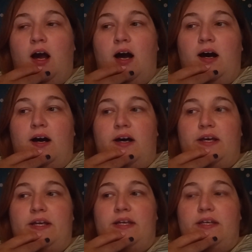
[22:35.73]

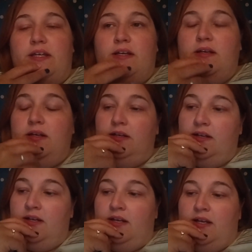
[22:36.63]
I
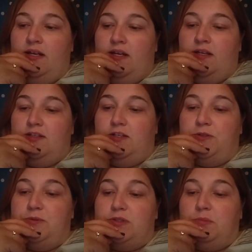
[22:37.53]

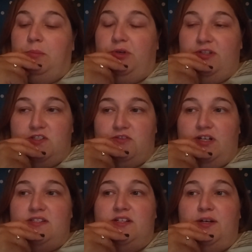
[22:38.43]
used my
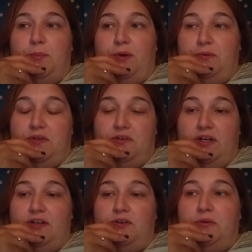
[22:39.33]
moisturizer, my under
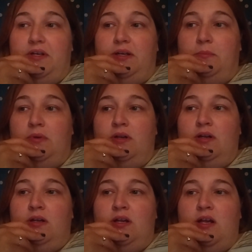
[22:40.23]
eye cream.
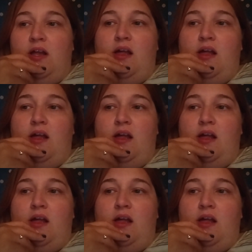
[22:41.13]
Did